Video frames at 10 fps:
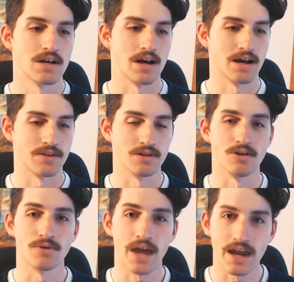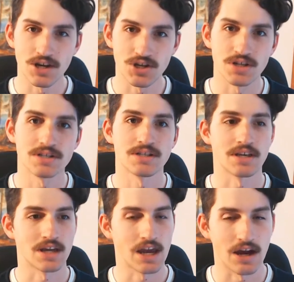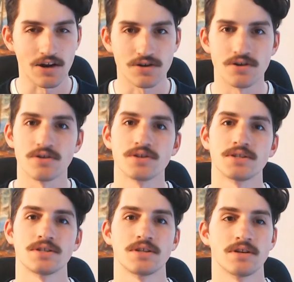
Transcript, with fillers: uh, the locations, the characters,